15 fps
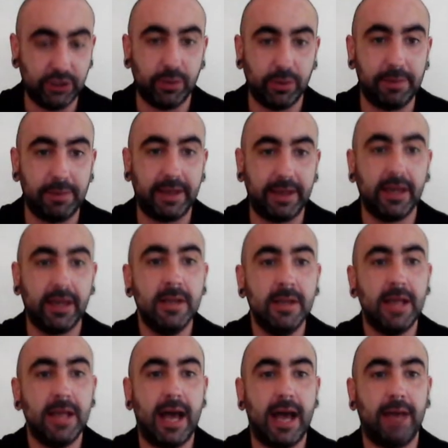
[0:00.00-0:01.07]
Do you want to pick
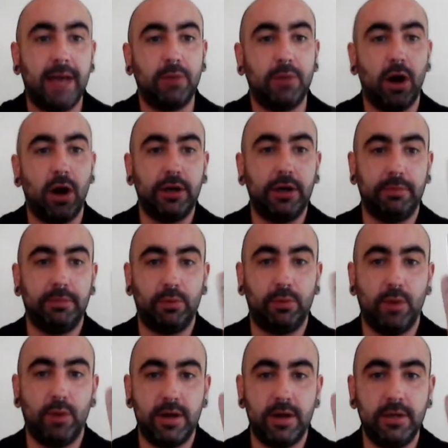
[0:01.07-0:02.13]
card number
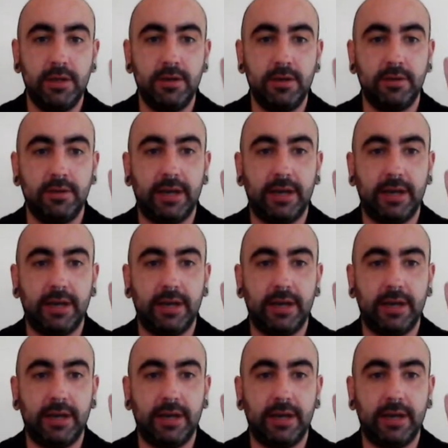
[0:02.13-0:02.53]
1?